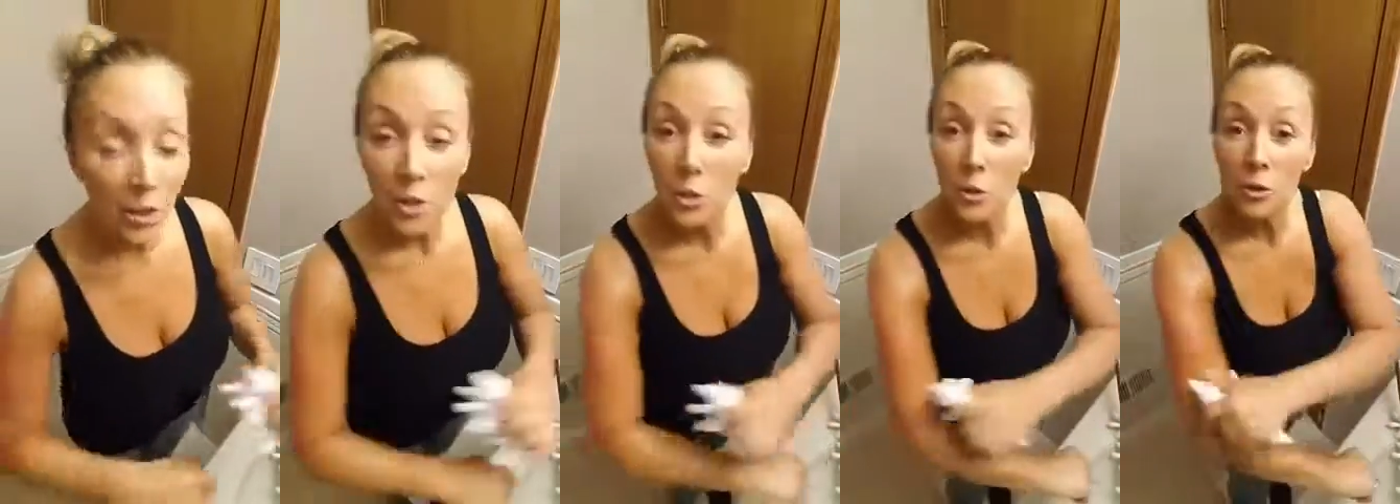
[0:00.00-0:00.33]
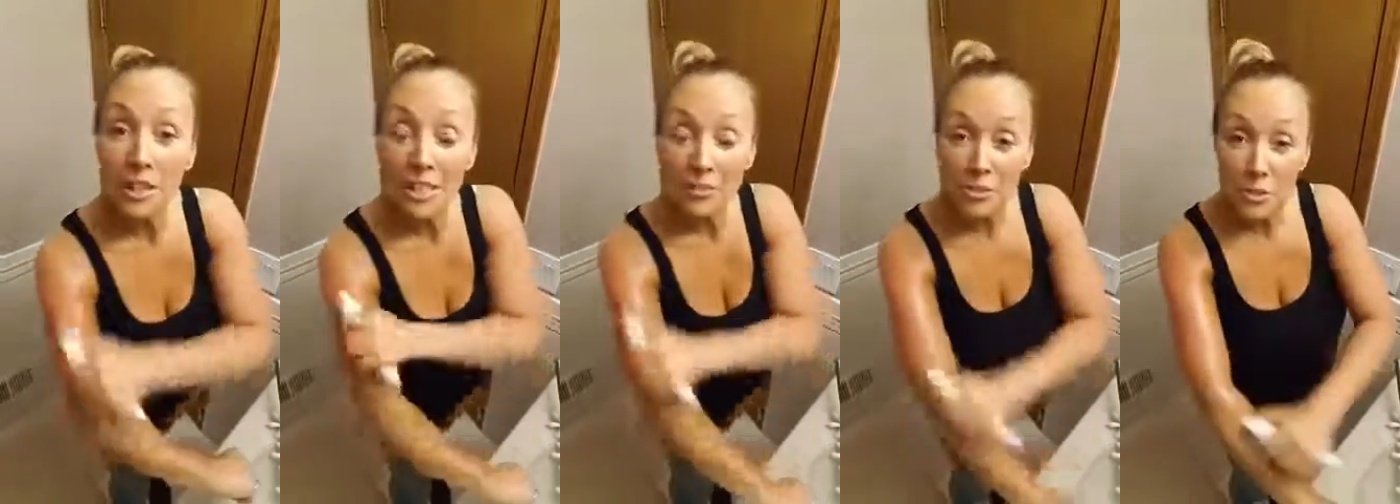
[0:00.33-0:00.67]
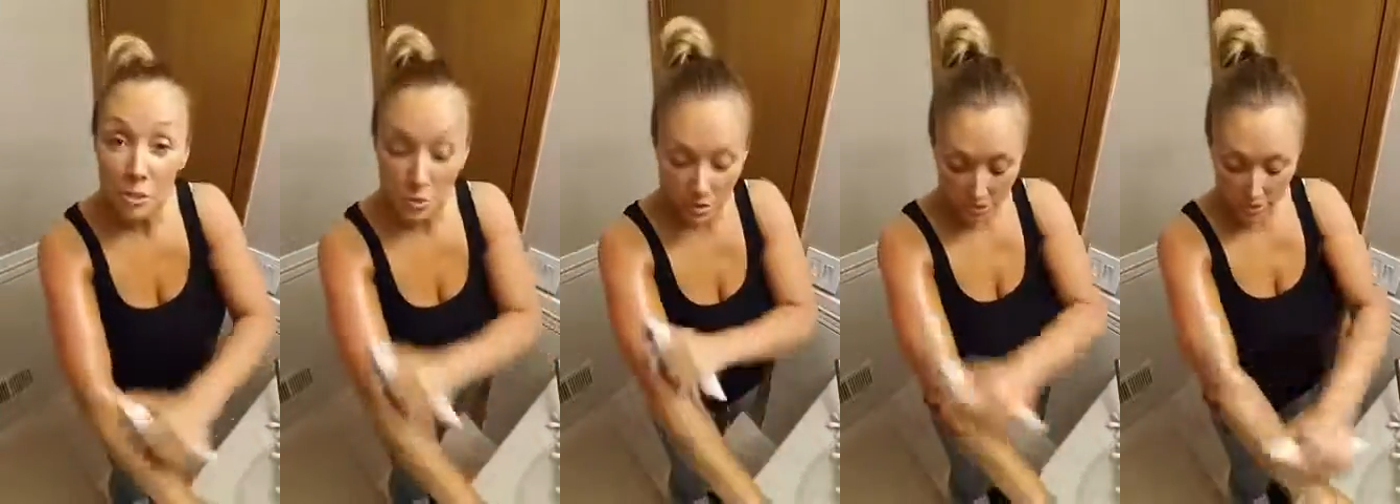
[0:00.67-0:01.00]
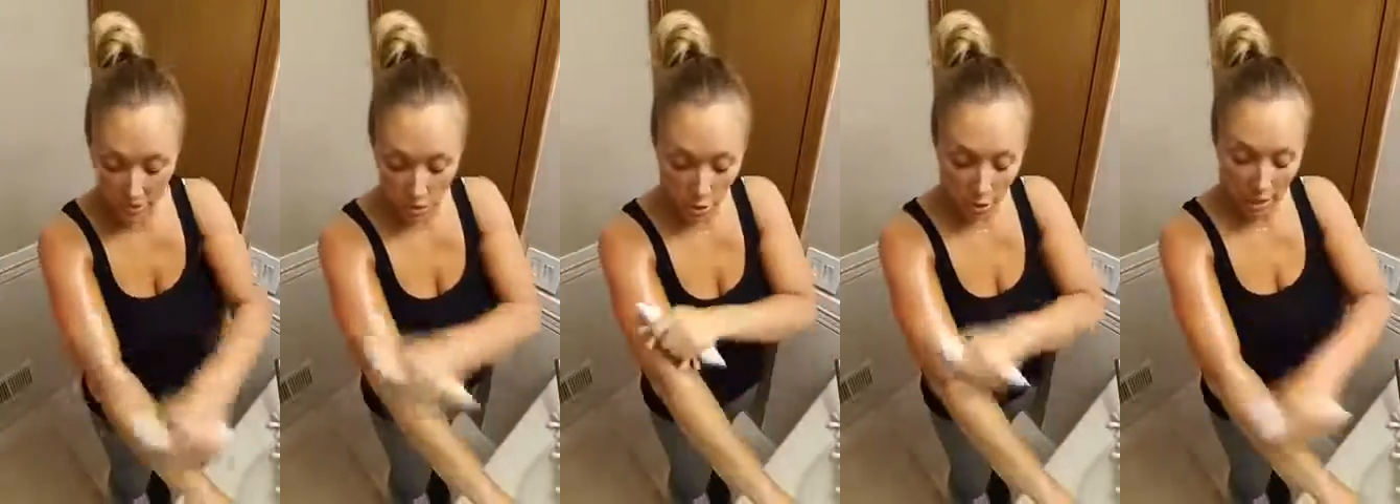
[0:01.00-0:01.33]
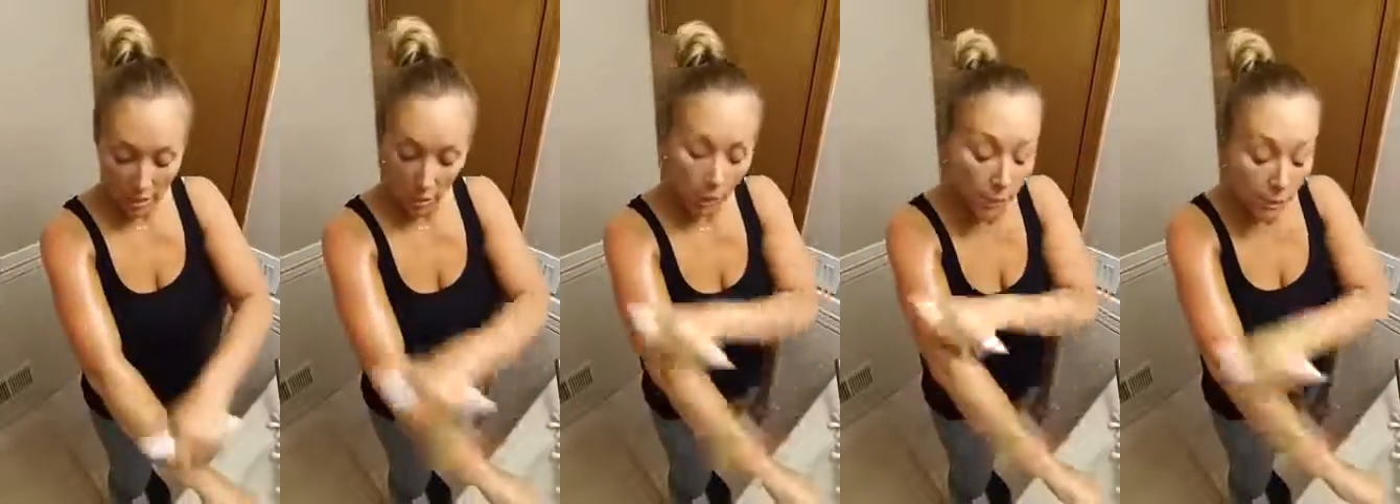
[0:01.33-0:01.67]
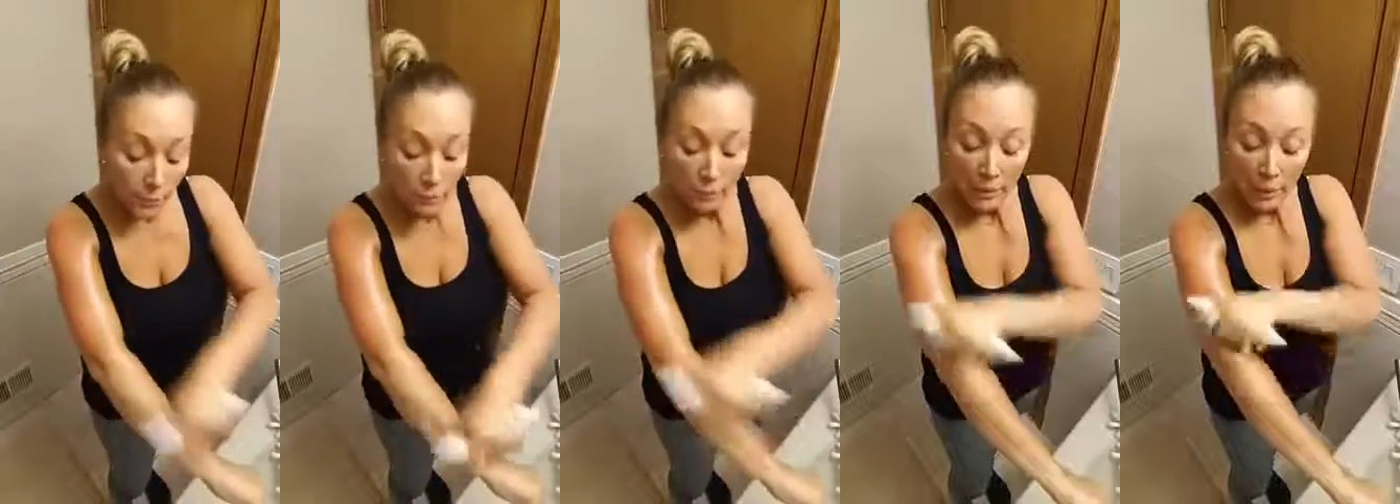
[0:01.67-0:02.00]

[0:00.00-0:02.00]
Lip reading: You could even do this in the shower.